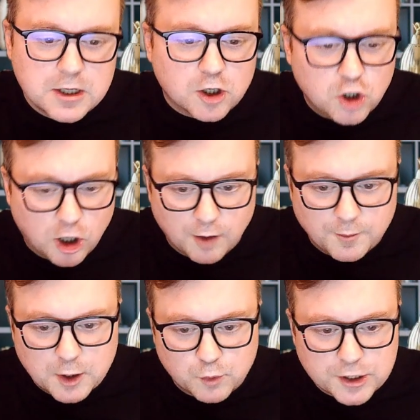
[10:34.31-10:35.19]

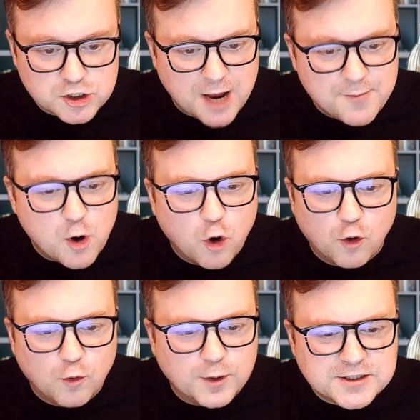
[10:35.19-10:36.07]
Comma which, I'm
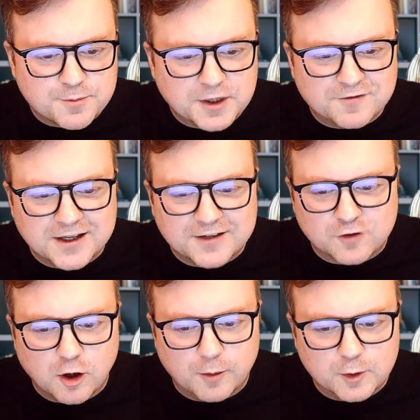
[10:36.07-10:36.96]
always a big fan of
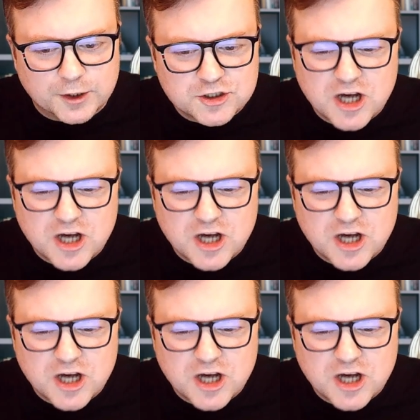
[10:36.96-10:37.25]
comma which.